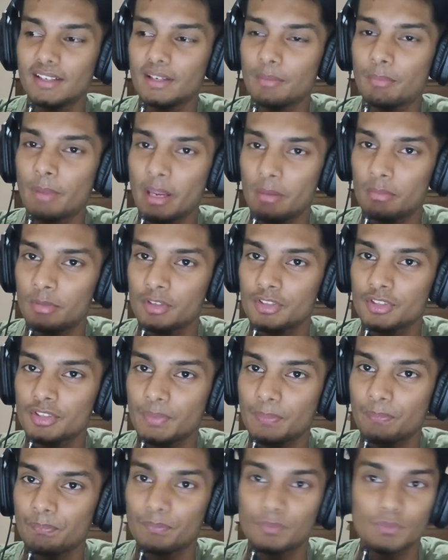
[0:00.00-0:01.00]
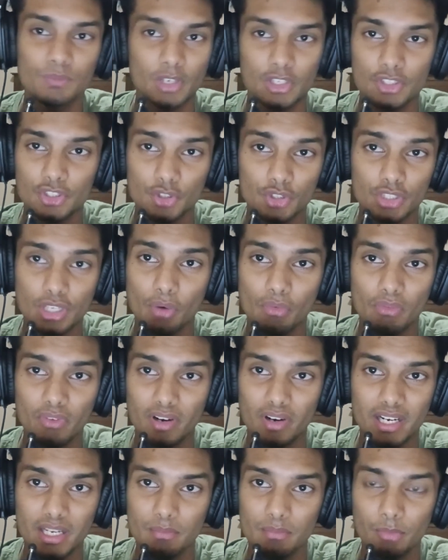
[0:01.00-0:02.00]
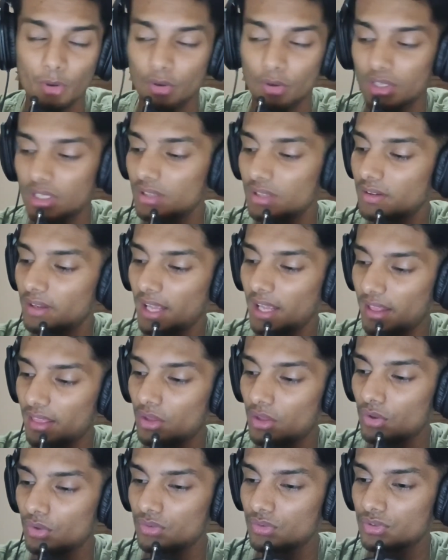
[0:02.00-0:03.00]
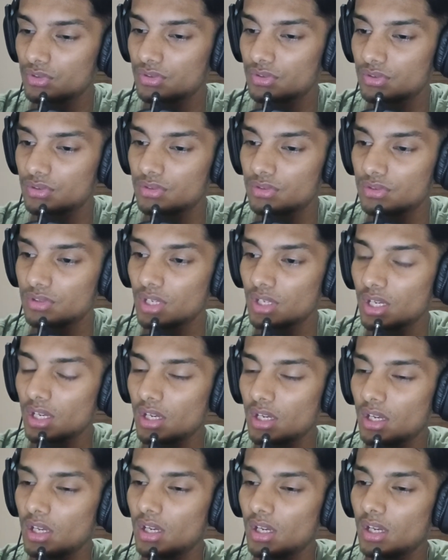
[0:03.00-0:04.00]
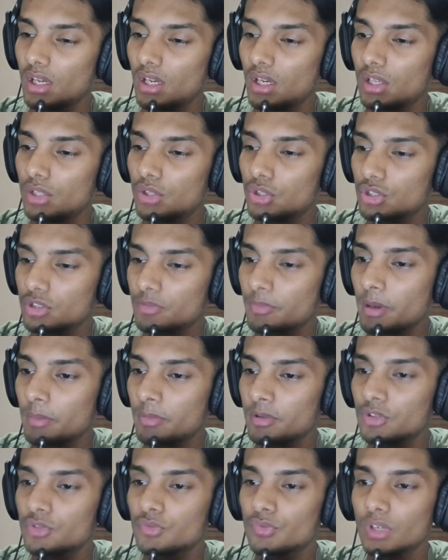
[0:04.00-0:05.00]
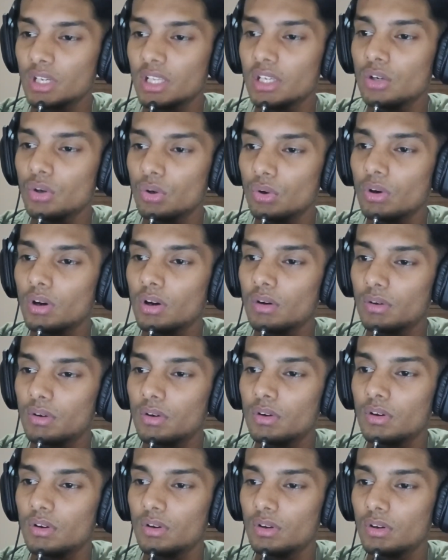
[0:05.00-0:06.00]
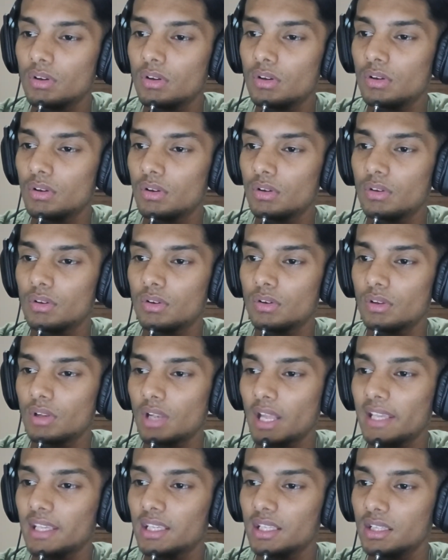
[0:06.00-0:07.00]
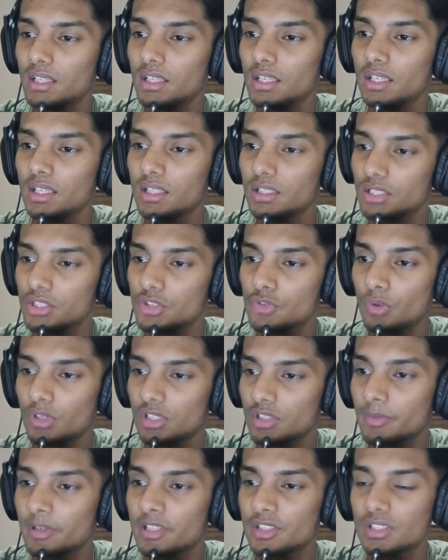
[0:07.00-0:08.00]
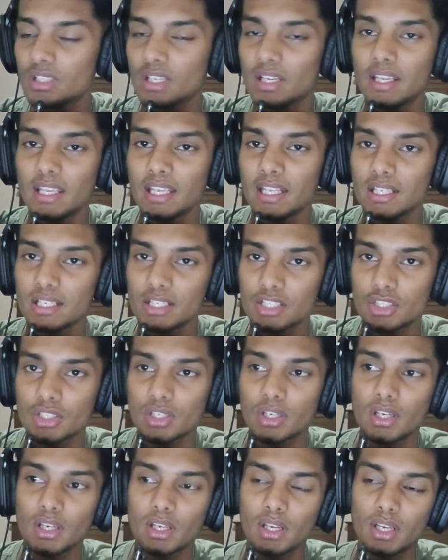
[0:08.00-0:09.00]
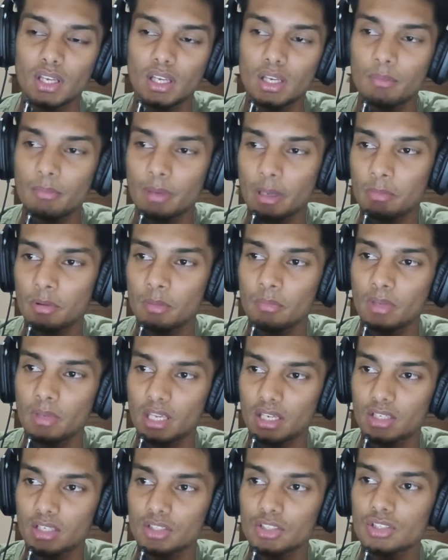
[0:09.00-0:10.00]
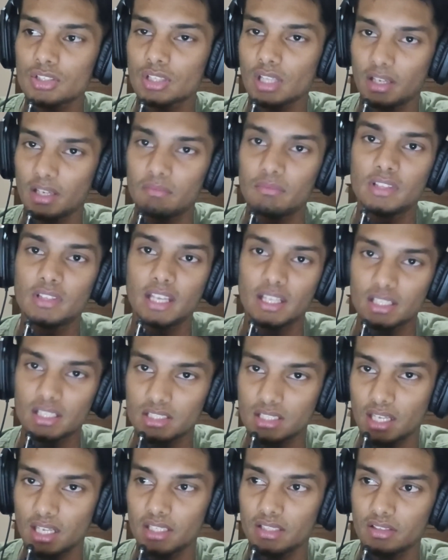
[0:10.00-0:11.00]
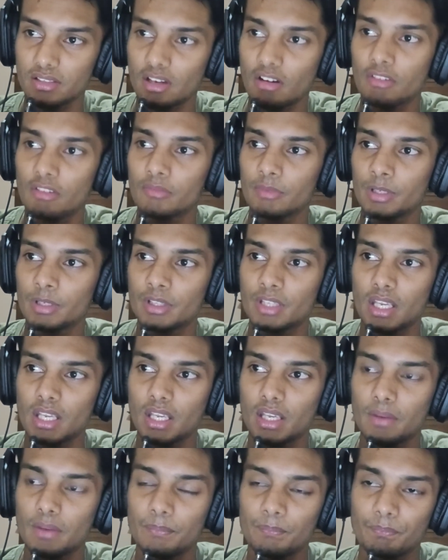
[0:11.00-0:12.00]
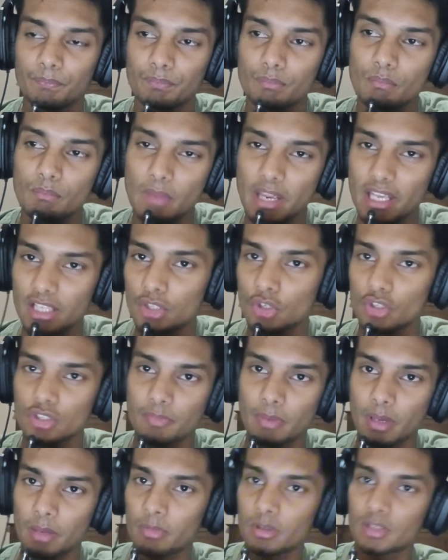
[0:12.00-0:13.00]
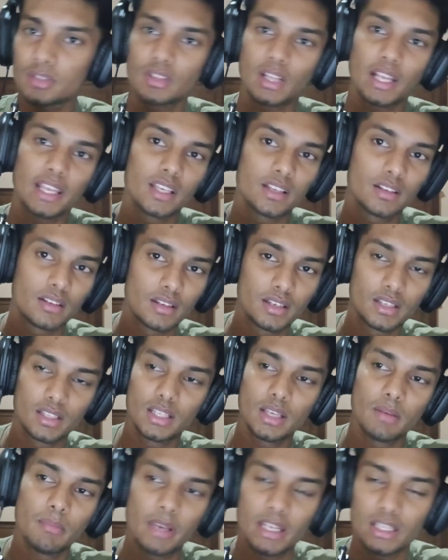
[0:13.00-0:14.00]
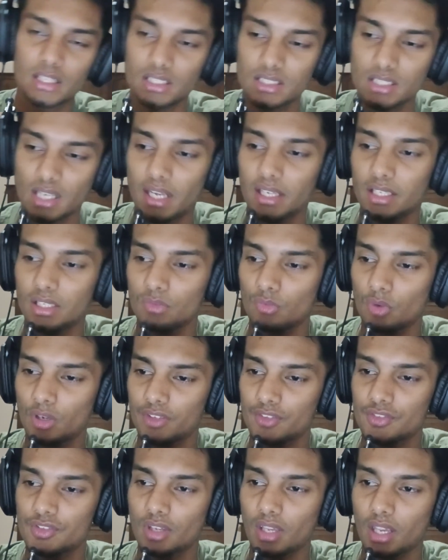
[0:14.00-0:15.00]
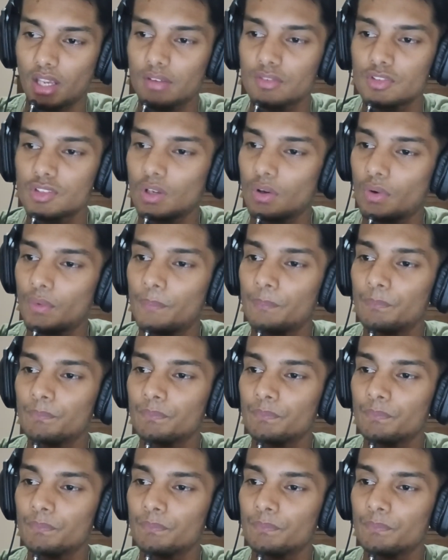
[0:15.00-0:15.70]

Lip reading: papers, because those are very important, and those papers really go like in the English ones, because the English paper makers, like they are the Italian government, they make those papers like they made the Italian ones. Okay, so